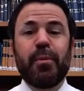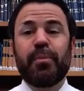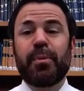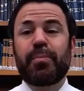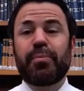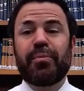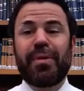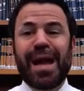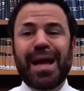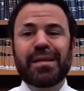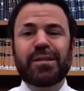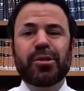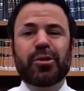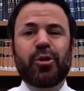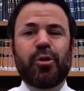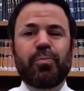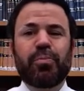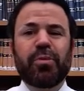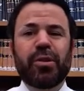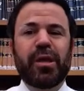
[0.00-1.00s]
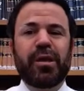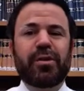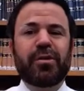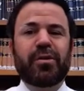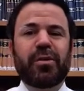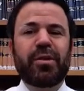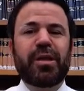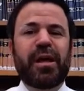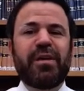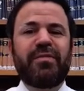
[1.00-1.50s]
But practical
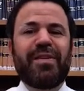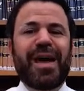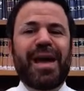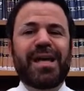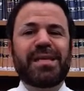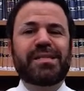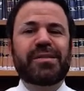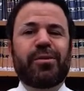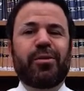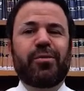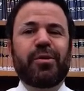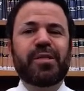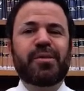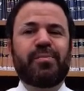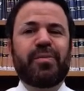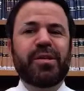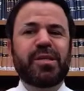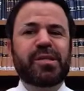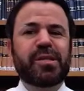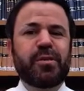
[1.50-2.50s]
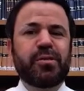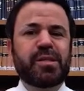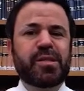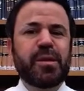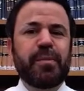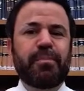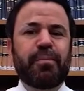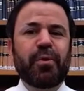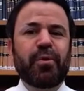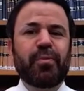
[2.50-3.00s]
political life hasn't always been so
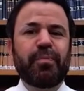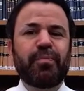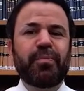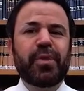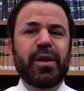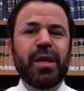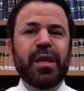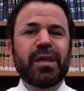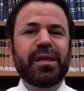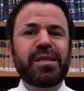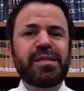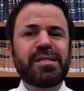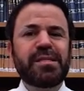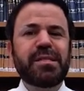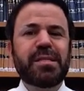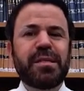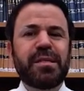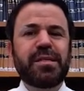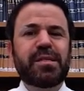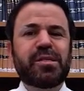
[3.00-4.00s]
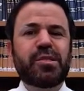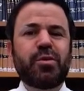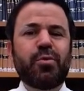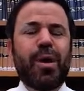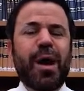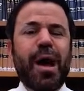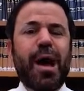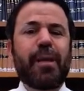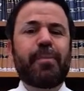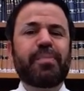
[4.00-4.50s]
simple. Listen to these
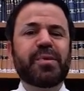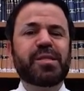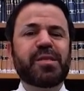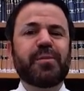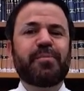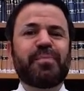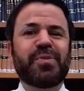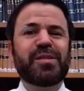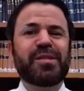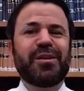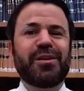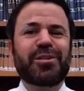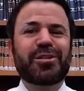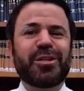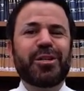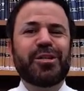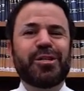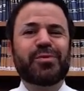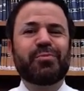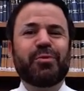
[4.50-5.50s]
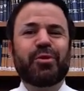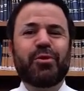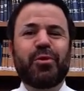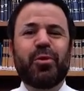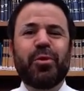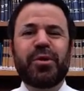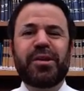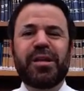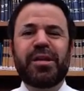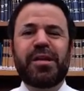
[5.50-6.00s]
two opposite positions
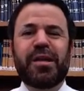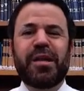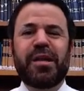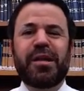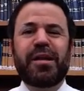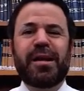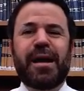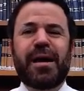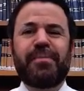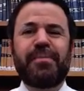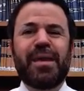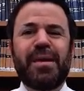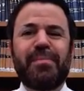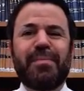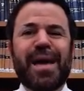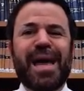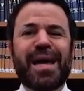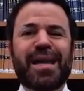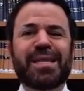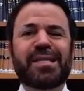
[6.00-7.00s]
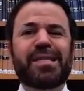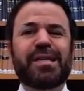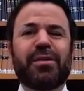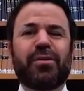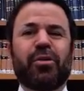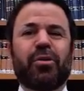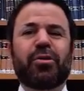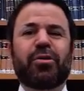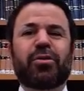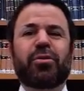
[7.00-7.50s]
recorded in an Ami magazine
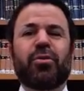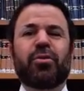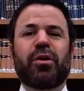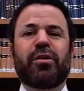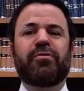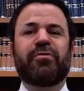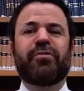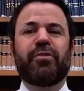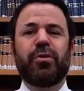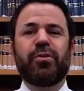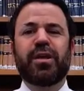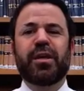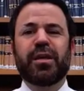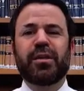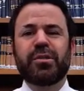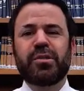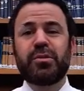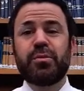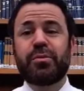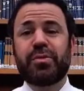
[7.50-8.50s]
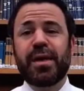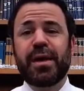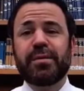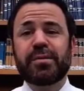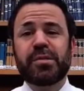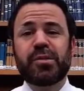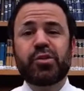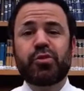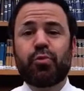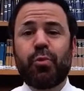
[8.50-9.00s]
article on voting in
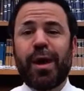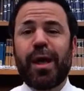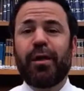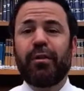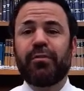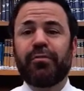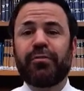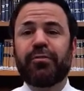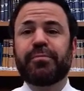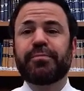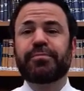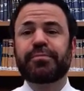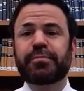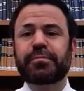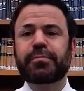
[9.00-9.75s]
2012.